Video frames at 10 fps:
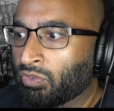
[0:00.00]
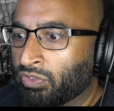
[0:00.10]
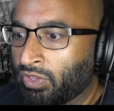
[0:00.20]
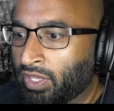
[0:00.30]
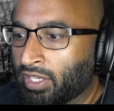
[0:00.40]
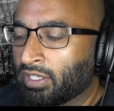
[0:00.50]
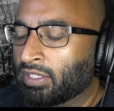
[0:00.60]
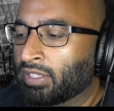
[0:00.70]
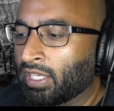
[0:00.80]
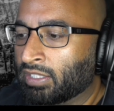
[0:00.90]
think
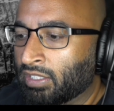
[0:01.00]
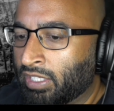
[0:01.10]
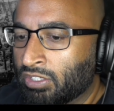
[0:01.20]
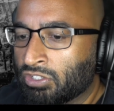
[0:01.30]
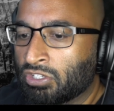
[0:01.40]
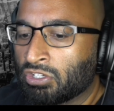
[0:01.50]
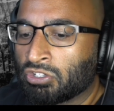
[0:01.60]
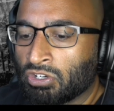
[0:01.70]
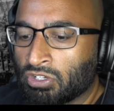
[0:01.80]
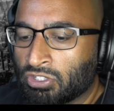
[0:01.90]
that the leaders in your
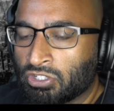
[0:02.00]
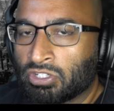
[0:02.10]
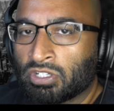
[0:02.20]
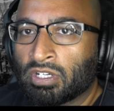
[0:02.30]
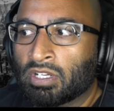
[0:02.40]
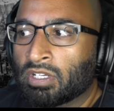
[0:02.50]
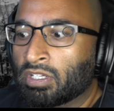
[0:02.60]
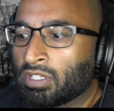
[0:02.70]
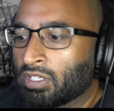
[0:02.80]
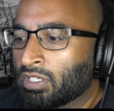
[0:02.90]
church
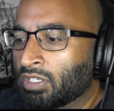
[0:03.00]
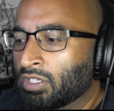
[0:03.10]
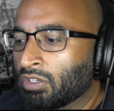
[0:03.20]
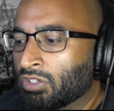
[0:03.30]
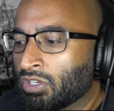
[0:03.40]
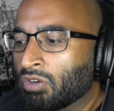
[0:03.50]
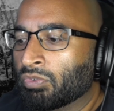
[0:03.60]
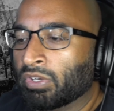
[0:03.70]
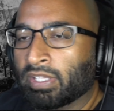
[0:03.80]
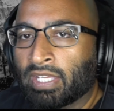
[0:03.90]
don't
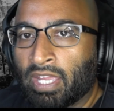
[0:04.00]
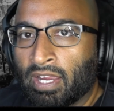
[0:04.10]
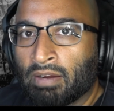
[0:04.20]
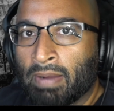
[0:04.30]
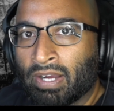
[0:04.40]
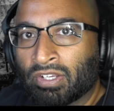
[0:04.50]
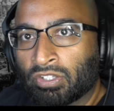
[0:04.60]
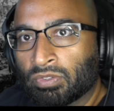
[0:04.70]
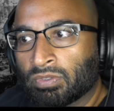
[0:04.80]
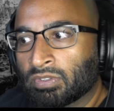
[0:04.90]
really care about
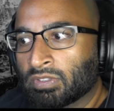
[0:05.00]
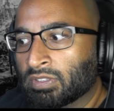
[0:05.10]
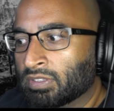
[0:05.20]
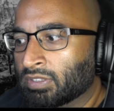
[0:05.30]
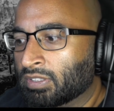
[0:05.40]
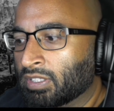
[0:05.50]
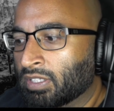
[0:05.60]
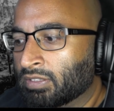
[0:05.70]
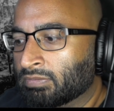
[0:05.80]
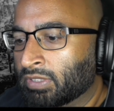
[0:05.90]
you.
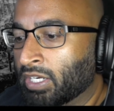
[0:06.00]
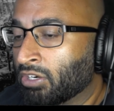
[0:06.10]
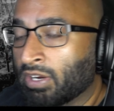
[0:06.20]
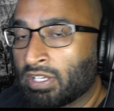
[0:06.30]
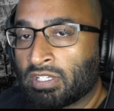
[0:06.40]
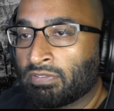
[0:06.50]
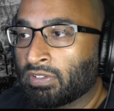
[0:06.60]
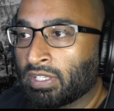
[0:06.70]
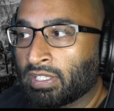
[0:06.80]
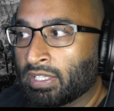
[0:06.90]
You're not crazy if you
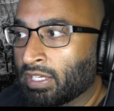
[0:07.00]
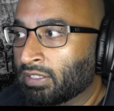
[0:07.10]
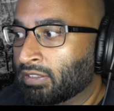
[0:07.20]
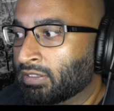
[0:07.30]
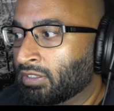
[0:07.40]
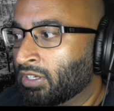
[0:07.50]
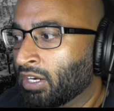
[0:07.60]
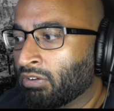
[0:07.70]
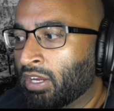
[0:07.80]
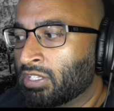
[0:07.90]
think that. You're not
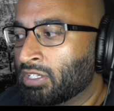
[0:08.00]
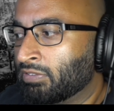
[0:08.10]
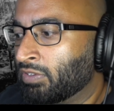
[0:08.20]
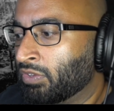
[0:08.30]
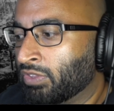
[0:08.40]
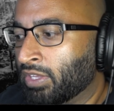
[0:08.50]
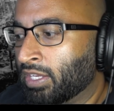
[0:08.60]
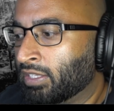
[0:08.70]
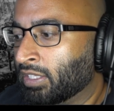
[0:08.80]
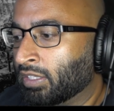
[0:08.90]
crazy if you
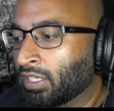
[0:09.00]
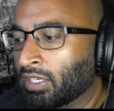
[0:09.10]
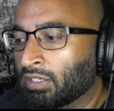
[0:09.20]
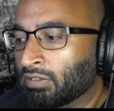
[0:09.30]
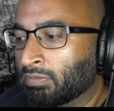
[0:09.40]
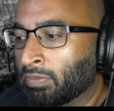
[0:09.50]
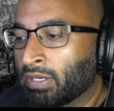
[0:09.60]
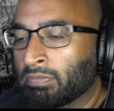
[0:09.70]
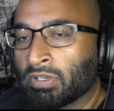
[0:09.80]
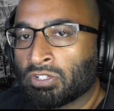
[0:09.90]
think that they
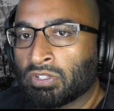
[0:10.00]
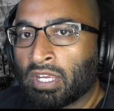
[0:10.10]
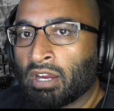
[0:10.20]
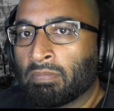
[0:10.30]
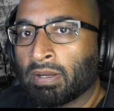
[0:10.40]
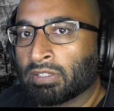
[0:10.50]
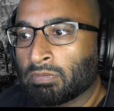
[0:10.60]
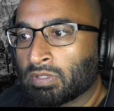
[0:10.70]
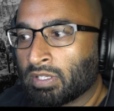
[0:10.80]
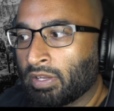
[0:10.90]
pretty much only care about
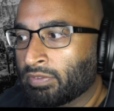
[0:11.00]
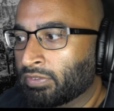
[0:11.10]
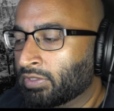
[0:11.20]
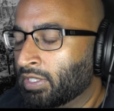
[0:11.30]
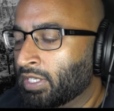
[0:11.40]
themselves.